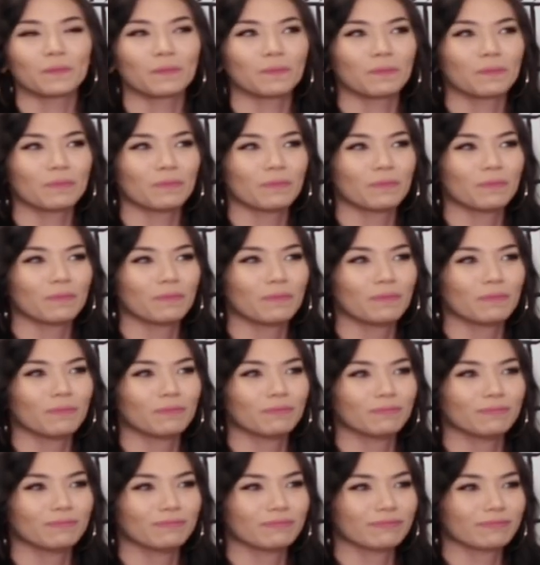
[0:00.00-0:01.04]

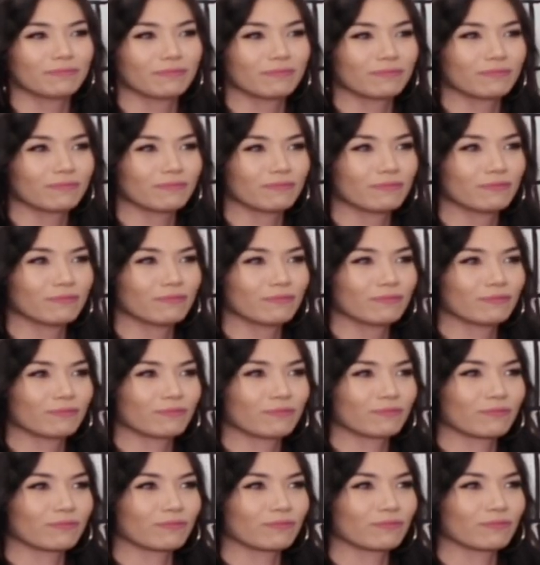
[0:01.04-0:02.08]

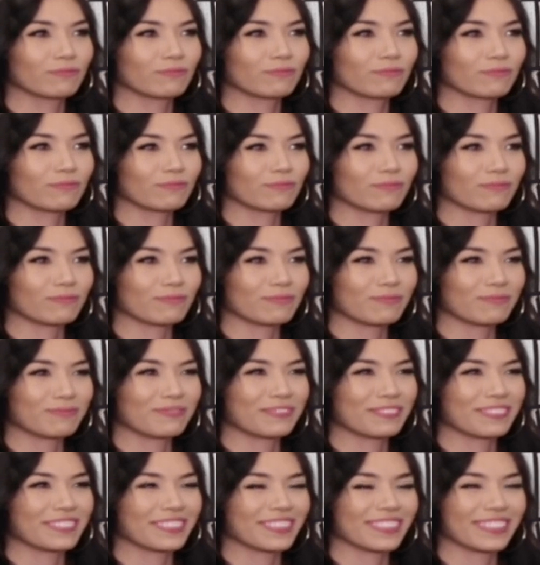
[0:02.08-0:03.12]

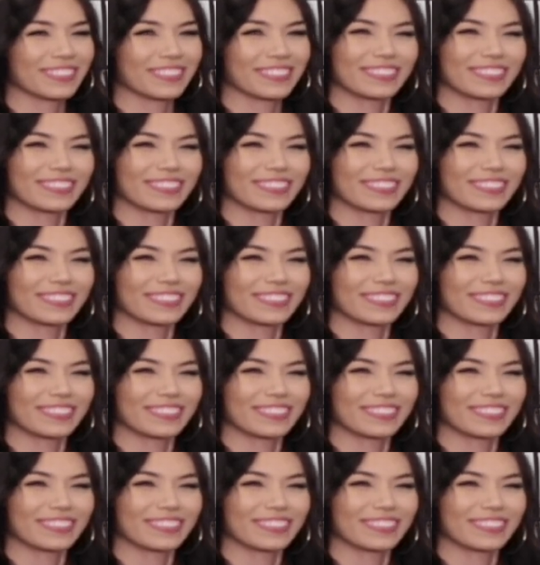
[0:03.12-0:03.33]
This person isn't speaking.